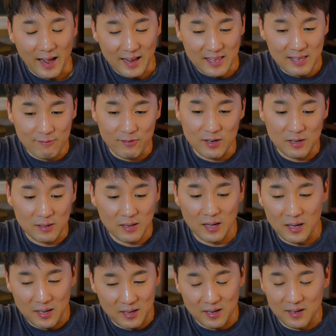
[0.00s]
even,
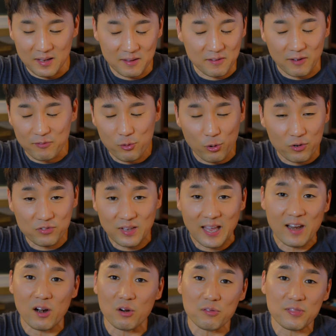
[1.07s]
of course, I
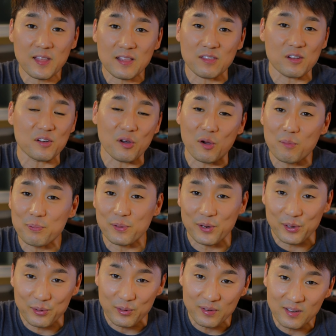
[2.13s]
don't think the
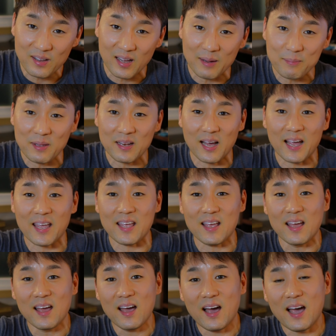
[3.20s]
GoPro, I mean, I
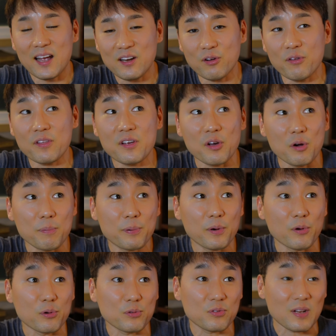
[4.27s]
know the
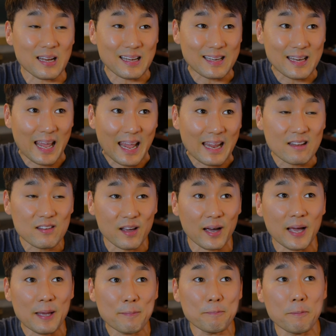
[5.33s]
GoPro's
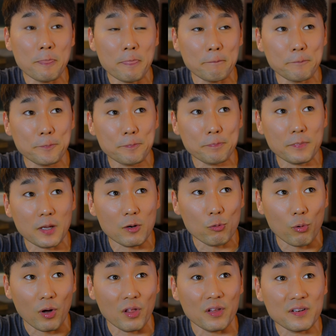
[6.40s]
daytime
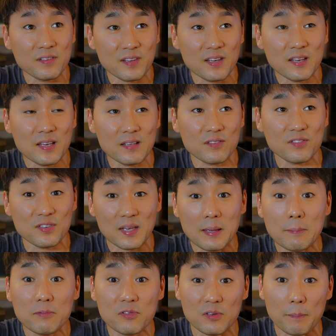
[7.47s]
quality
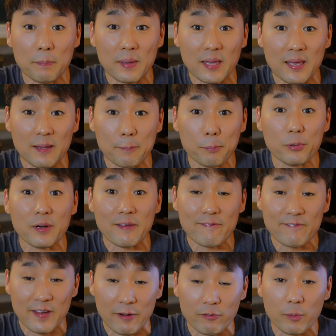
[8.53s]
seems to be pretty
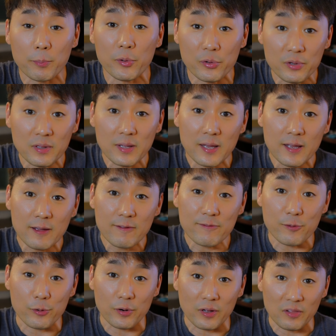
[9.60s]
favorable
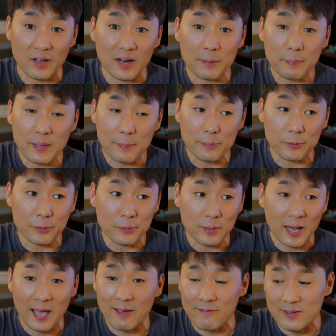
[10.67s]
for a lot of people.
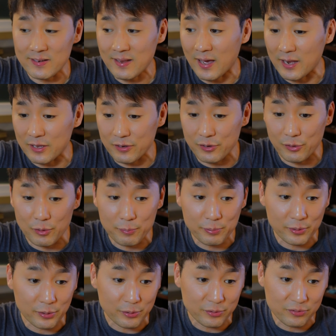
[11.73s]
I haven't had a
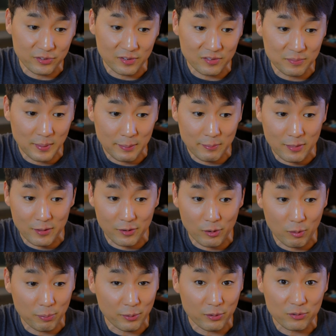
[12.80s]
GoPro since maybe the
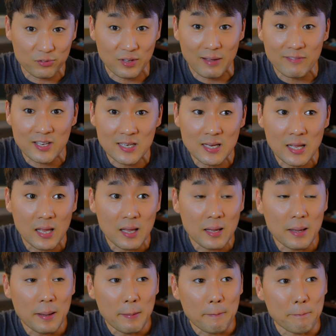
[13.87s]
GoPro 7,
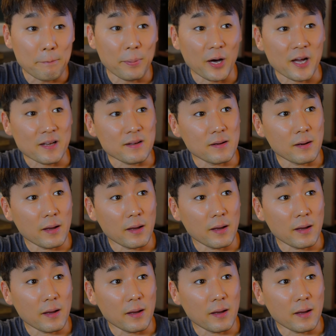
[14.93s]
but